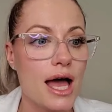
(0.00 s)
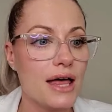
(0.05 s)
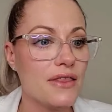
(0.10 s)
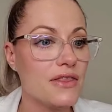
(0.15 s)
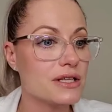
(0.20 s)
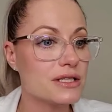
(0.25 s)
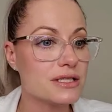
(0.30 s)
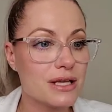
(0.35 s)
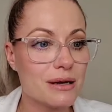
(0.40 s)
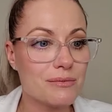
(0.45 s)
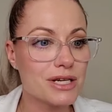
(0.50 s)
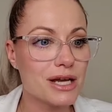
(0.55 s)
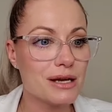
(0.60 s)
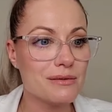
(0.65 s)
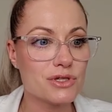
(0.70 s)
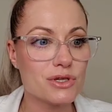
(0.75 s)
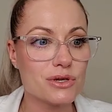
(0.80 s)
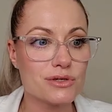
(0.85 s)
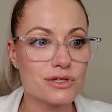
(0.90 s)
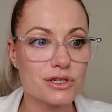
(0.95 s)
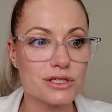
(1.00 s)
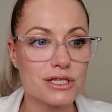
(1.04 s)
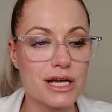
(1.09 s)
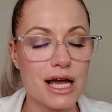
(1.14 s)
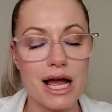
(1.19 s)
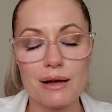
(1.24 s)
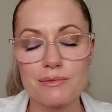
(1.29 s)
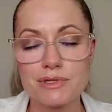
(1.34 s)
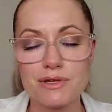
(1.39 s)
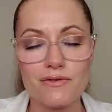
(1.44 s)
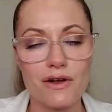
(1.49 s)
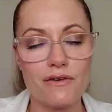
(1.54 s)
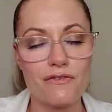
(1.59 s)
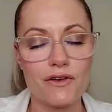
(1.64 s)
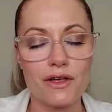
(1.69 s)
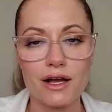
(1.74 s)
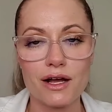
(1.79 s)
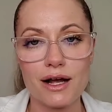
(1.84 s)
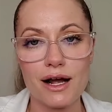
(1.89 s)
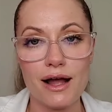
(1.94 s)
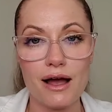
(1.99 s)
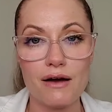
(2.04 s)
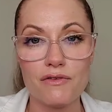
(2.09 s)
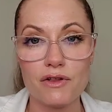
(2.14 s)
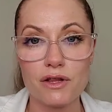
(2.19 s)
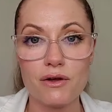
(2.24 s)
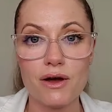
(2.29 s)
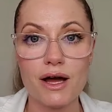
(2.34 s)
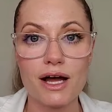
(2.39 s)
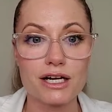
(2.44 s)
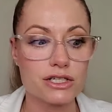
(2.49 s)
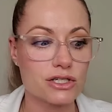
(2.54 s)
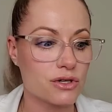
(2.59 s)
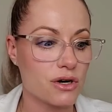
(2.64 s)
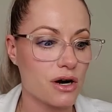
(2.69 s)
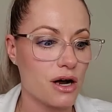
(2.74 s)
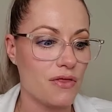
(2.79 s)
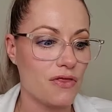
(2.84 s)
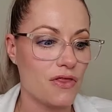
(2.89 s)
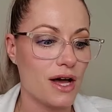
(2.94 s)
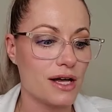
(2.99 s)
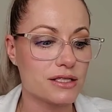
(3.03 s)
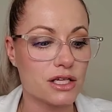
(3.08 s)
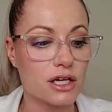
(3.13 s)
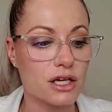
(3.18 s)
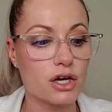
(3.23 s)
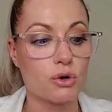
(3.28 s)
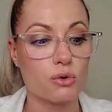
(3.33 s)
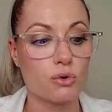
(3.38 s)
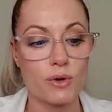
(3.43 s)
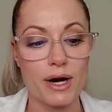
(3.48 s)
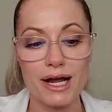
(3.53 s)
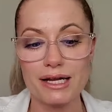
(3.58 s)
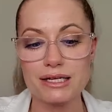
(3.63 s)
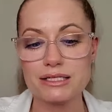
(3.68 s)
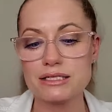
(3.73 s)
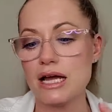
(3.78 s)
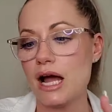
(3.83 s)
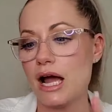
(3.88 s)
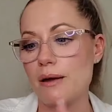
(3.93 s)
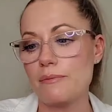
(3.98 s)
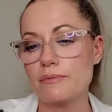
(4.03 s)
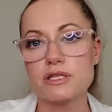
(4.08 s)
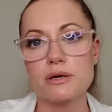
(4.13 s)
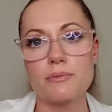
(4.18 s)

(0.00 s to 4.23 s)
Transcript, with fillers: and then sometimes those are times if i feel like i have a little extra on that's a great time